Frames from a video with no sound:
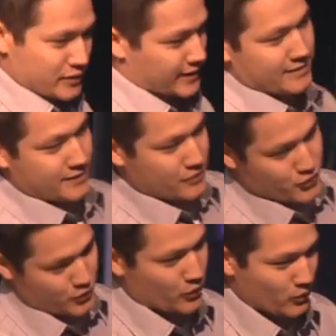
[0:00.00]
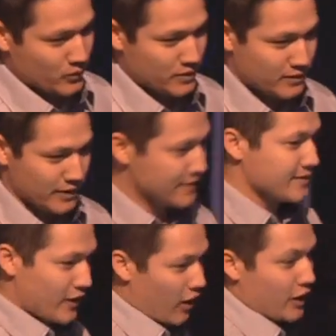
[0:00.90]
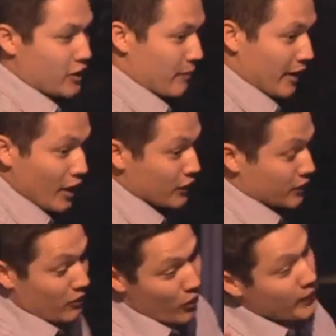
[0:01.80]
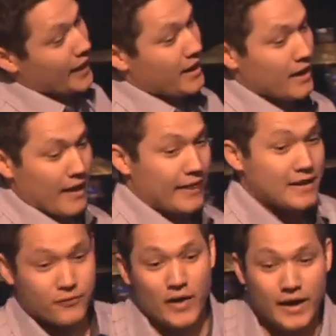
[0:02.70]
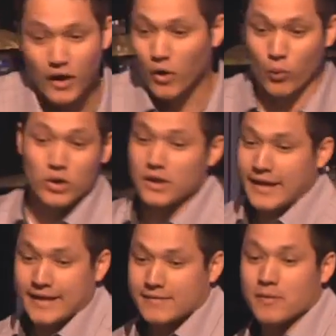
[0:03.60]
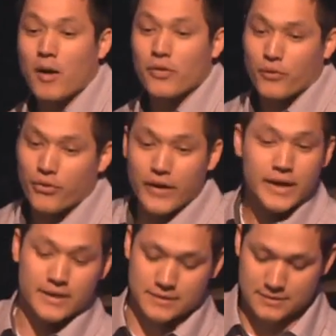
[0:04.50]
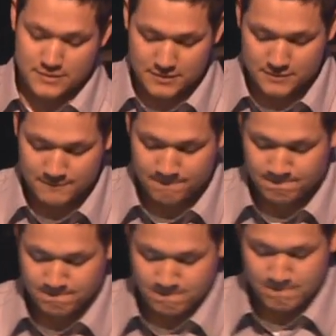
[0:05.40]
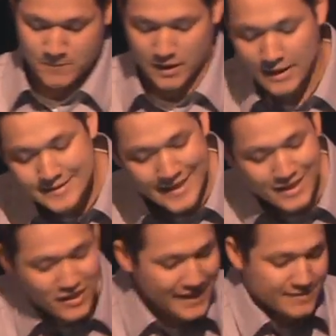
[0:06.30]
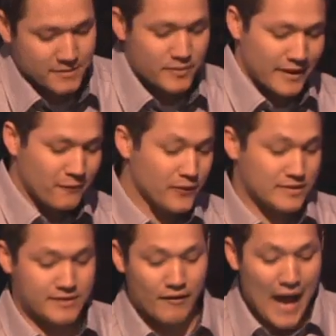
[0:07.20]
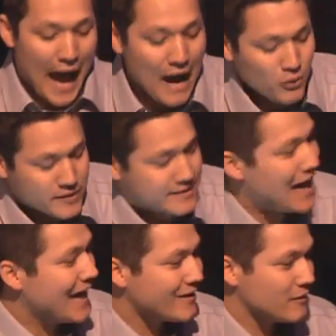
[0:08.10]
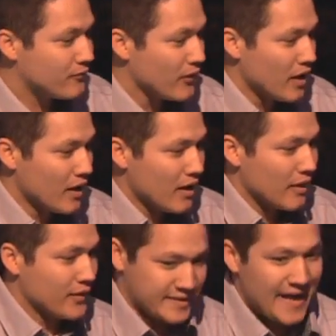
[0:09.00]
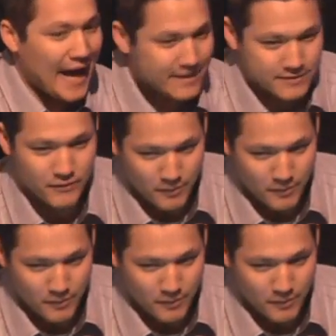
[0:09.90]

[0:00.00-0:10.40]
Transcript: says it's true, is their argument. So, okay, that's fine. We'll look at some other things. Let's take a look at some different stuff outside of the text of